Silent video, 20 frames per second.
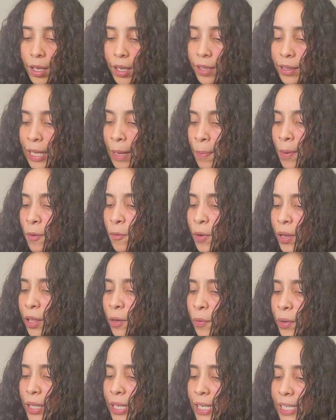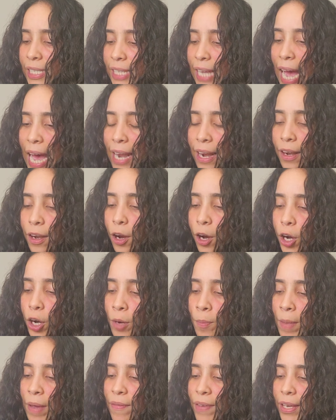They've been really, really sad and
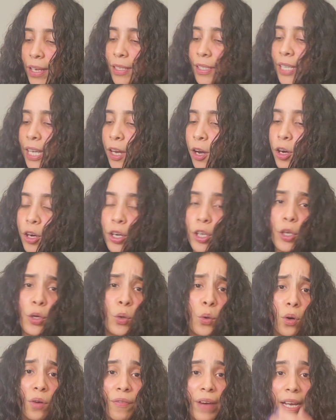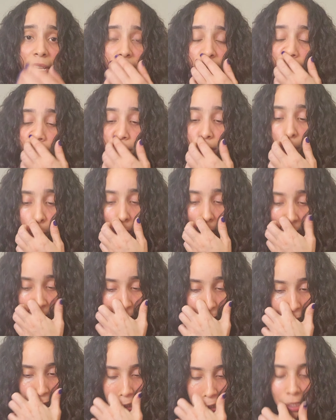hurt. Maybe because they hurt you or vice versa.
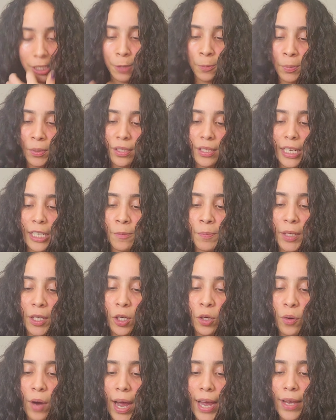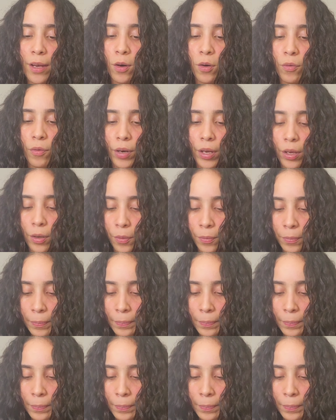Whatever it is, this person has been crying over you.